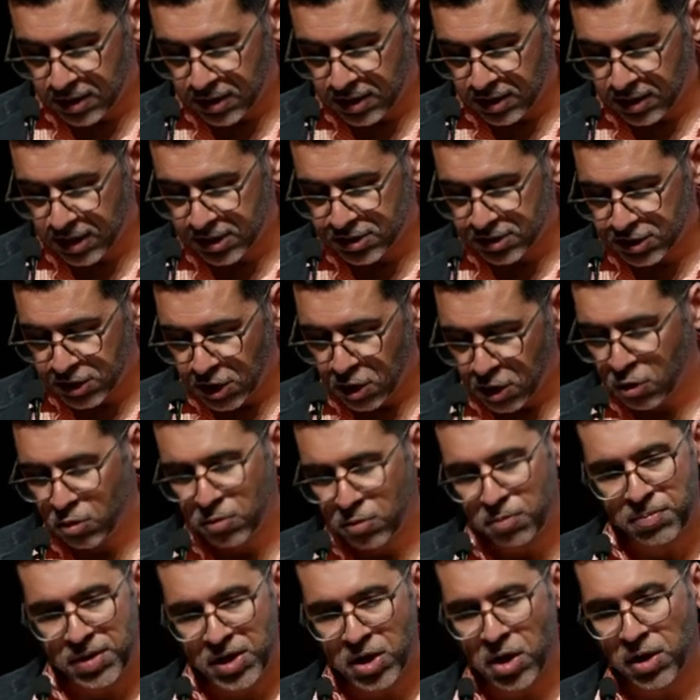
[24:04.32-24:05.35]
a zone
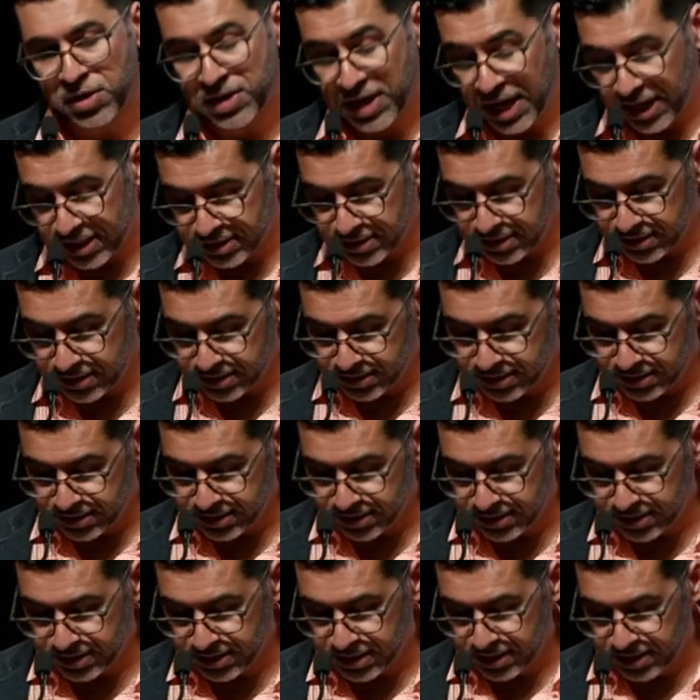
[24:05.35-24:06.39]
beyond
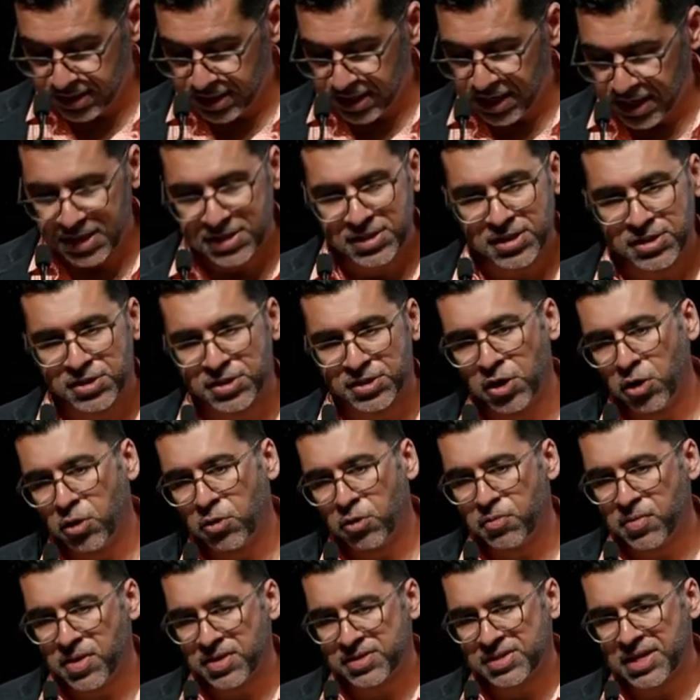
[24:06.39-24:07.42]
excellence. It's a
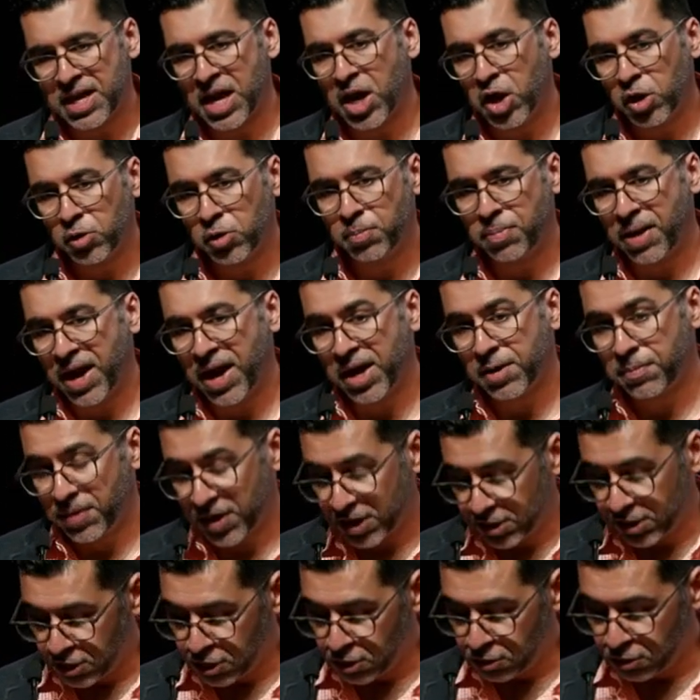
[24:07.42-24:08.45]
zone that's held back by
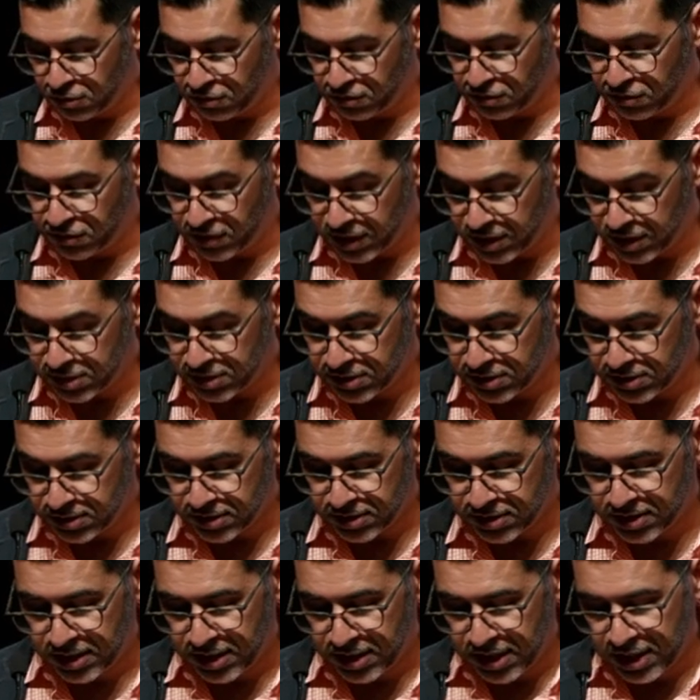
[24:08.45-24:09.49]
our own fears.
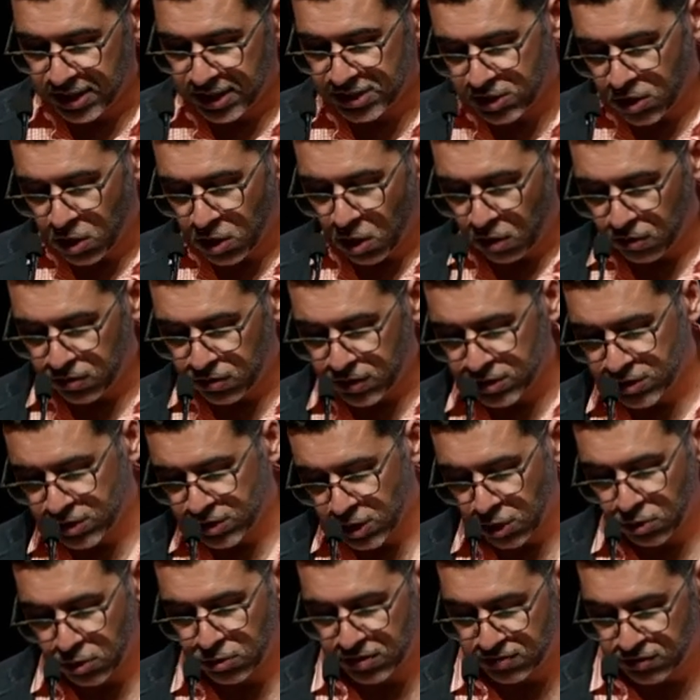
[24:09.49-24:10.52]
It's called the
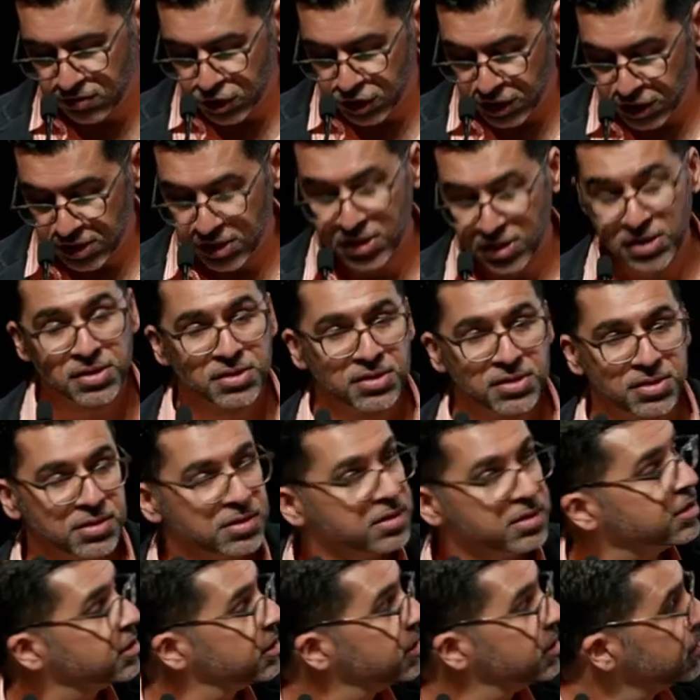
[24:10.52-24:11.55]
zone of genius.
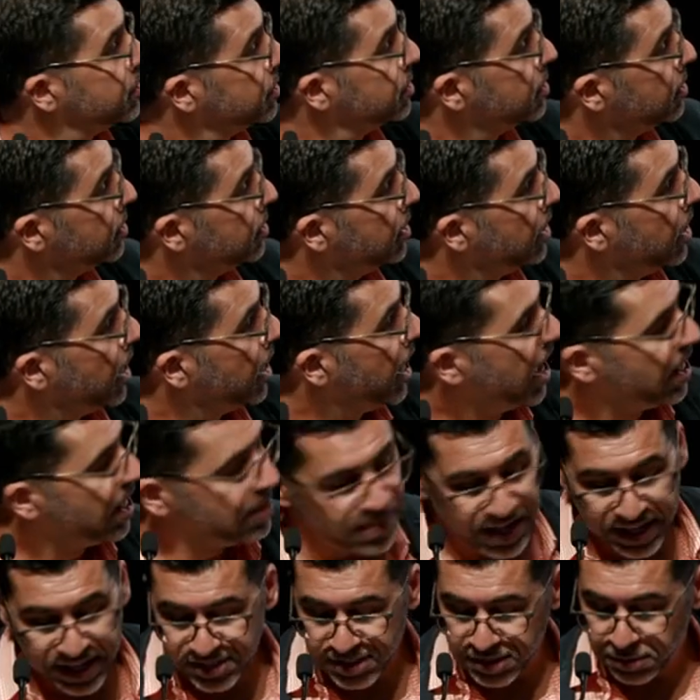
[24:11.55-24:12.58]
And
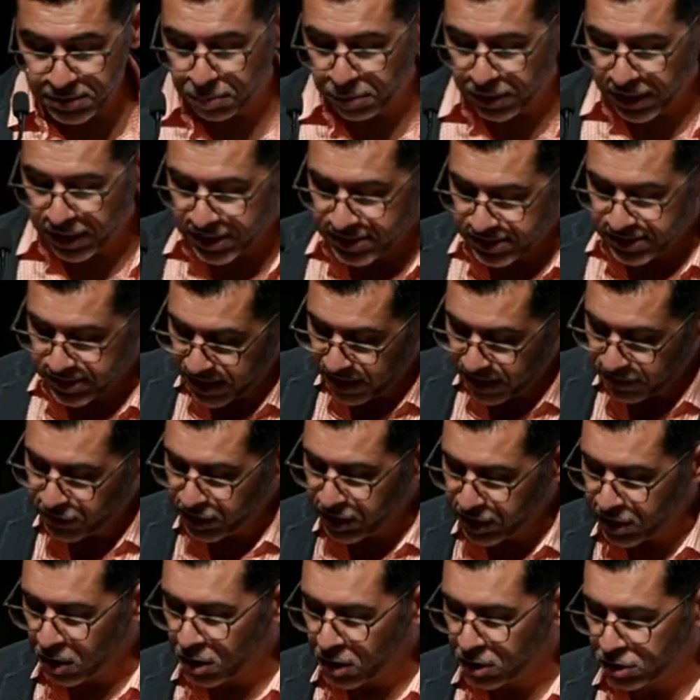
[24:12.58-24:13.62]
that's the place that every
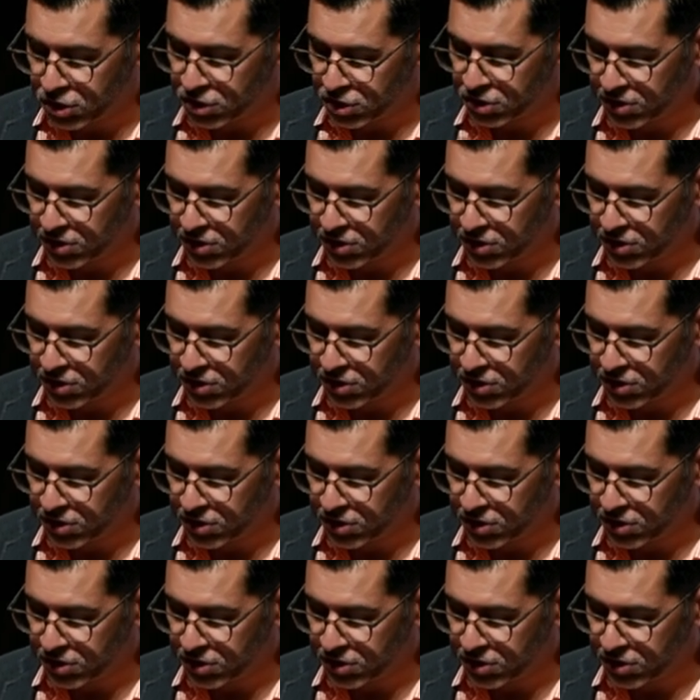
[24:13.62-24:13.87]
conscious